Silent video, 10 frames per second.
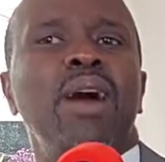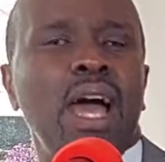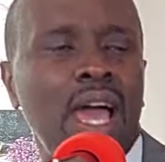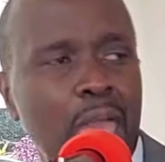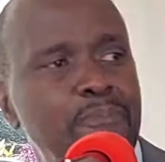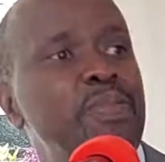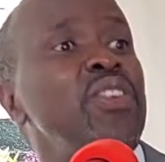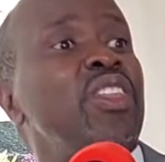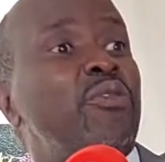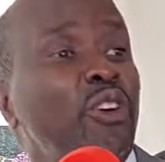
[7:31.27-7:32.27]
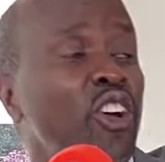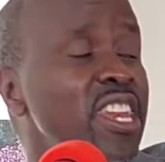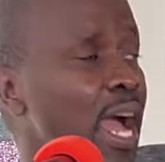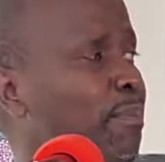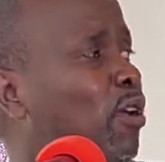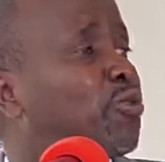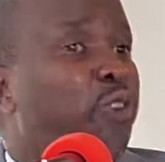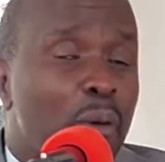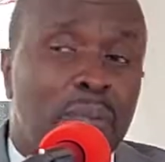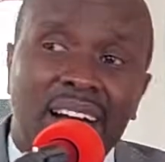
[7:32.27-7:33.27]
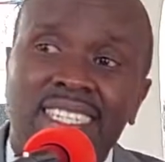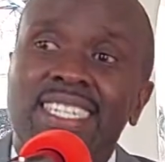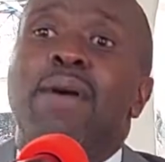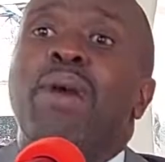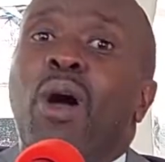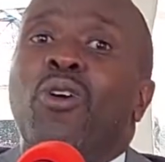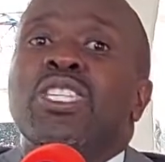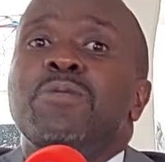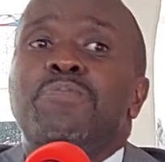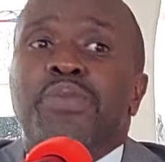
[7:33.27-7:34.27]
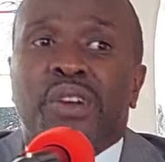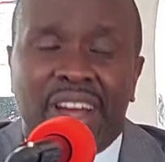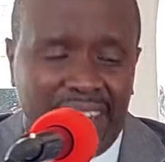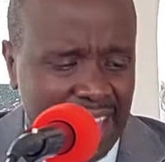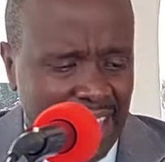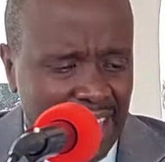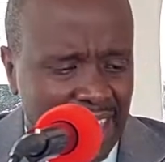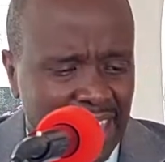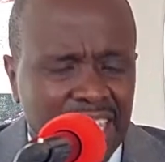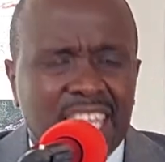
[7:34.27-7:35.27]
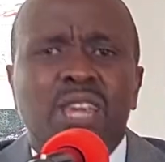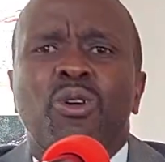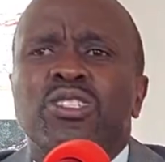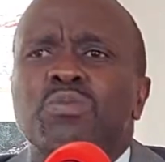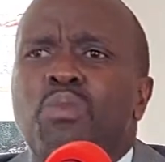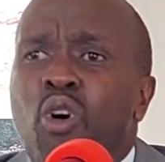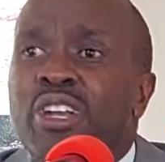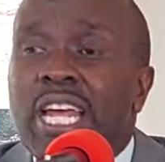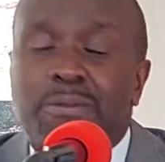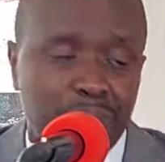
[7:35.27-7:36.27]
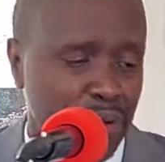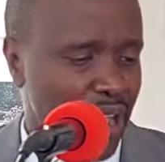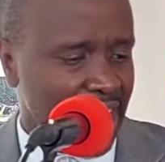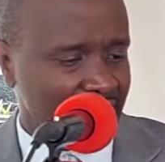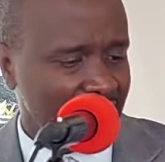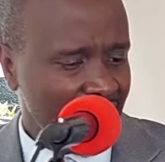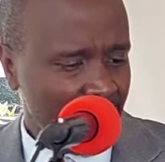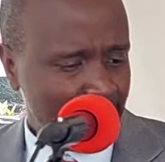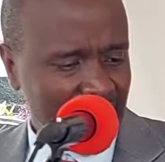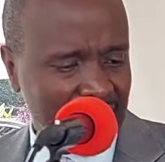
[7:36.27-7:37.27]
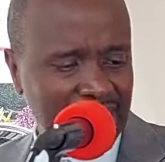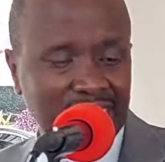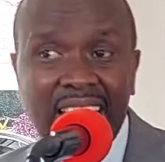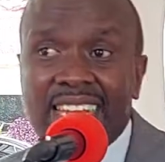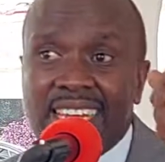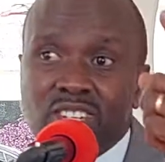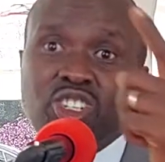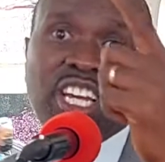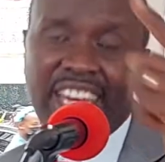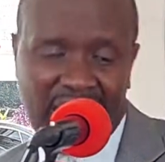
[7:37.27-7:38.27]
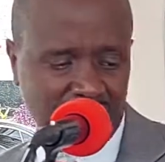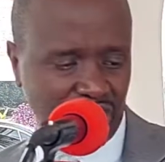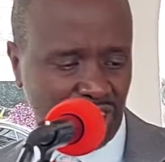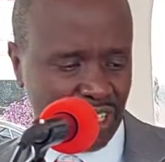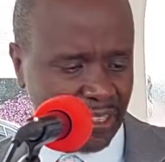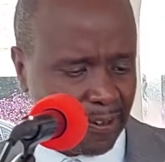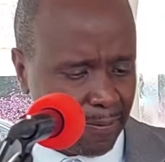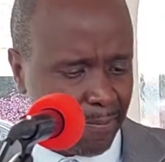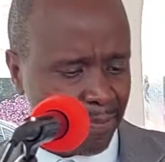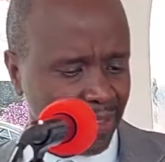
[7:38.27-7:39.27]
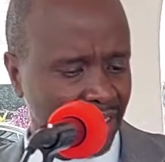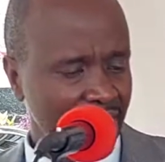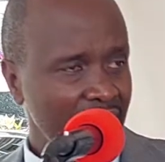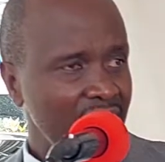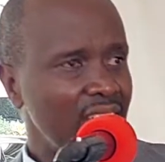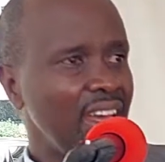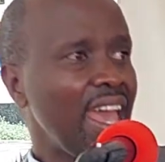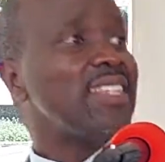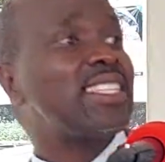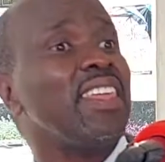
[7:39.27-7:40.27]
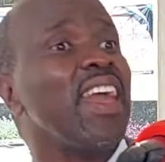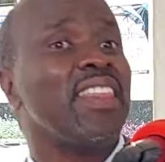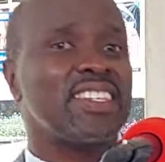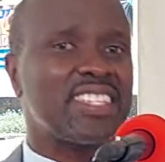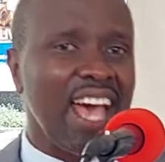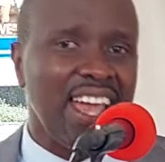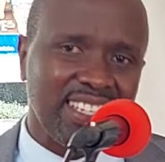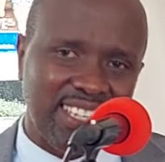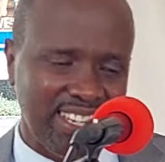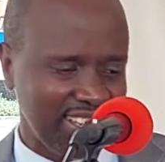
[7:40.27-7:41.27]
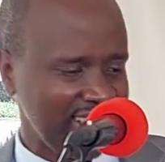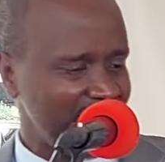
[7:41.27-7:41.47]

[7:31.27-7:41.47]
April the following year. About 4 months, Nehemiah was in prayer. He was mourning and praying, but he decided to take an action. Esther, the other side.